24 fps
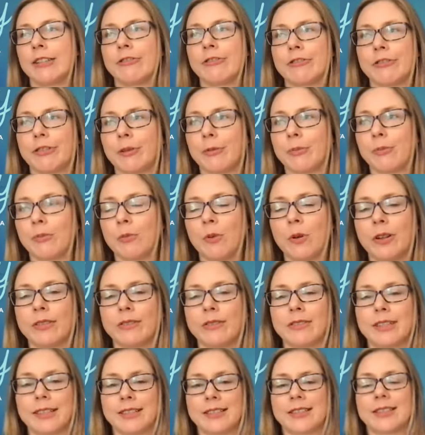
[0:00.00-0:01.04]
from
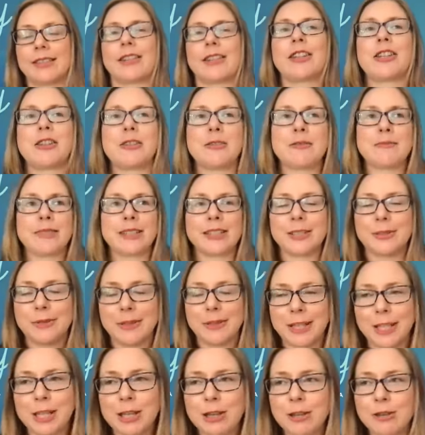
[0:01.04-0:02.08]
one as a human to a
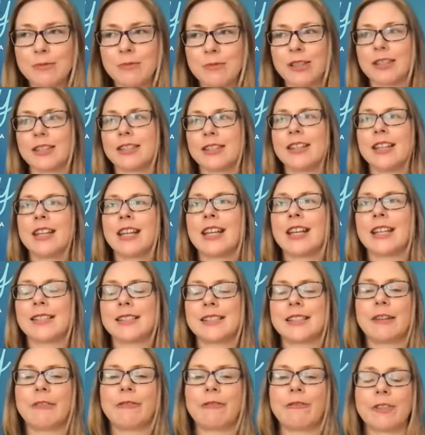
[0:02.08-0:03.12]
human is
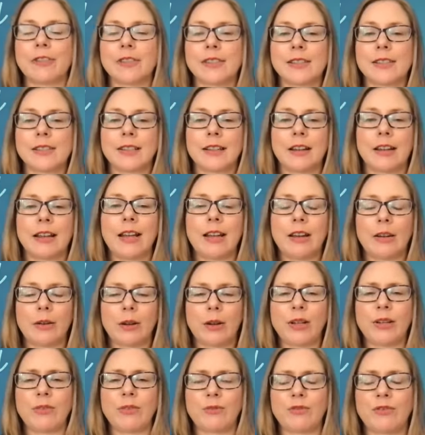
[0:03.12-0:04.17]
different to like
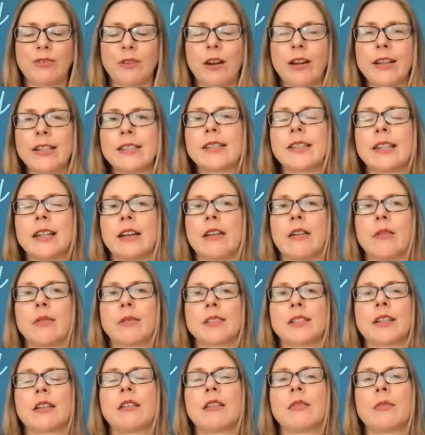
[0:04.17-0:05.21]
writing. I
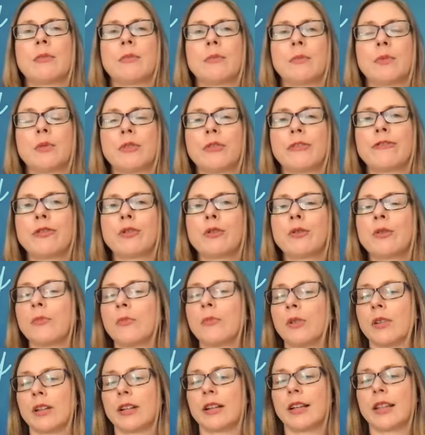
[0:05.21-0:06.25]
was a lot more
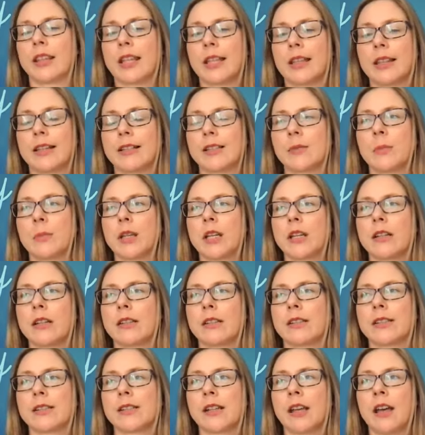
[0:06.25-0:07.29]
formal, and I think that's
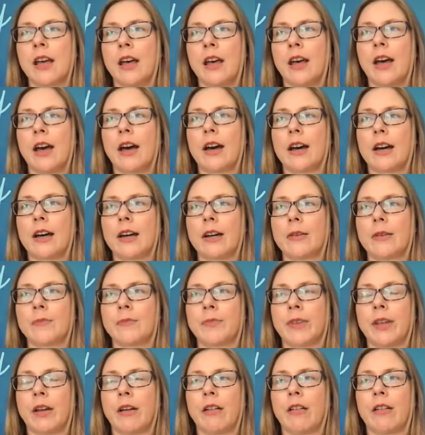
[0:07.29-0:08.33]
because
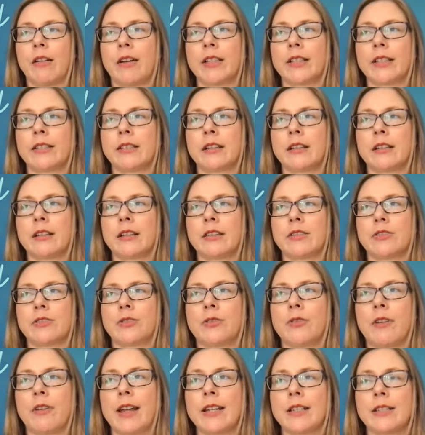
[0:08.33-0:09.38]
I
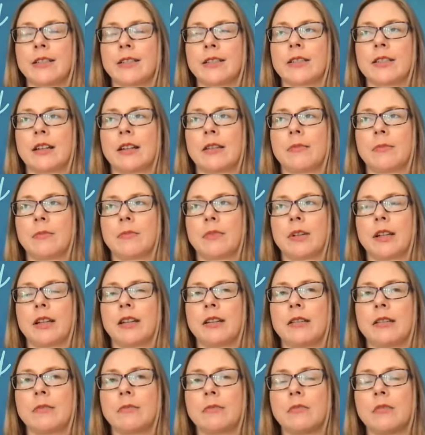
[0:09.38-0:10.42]
trained
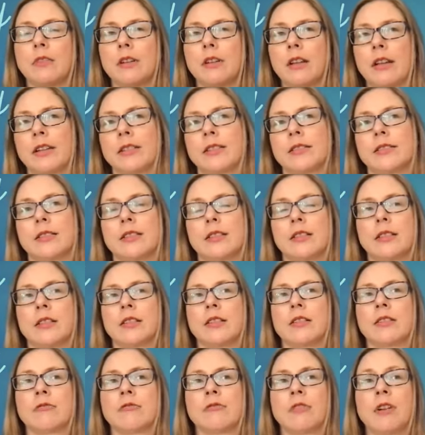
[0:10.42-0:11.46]
and learnt
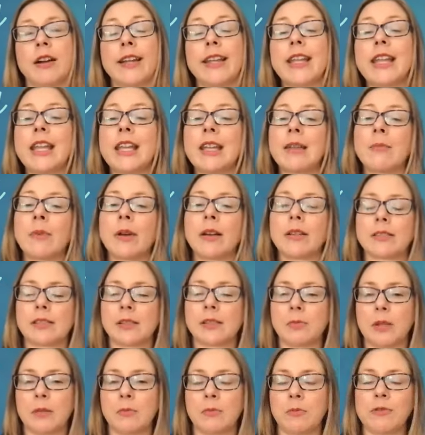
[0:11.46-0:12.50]
to write emails a
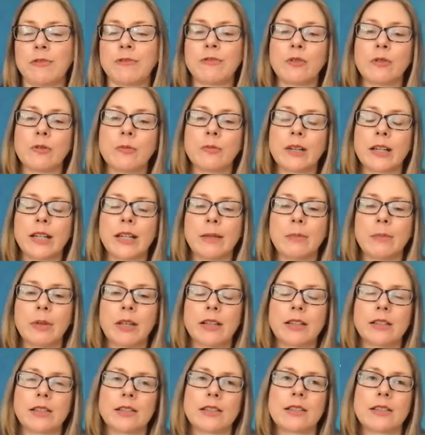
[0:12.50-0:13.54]
bit more formally,
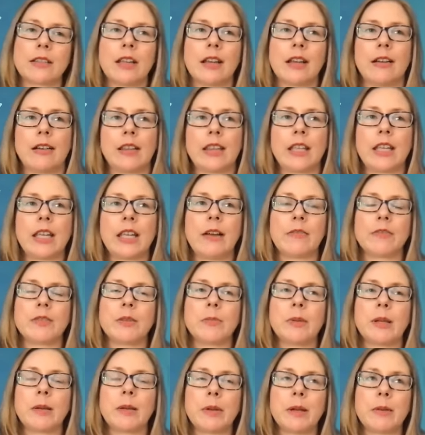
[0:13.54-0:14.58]
because I think you have to
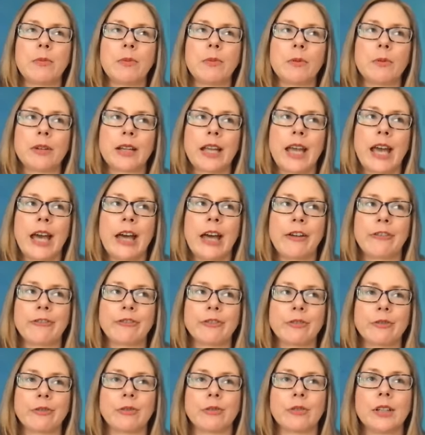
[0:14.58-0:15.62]
be a bit more
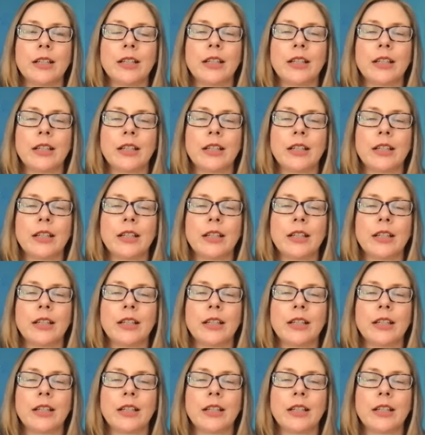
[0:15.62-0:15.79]
careful,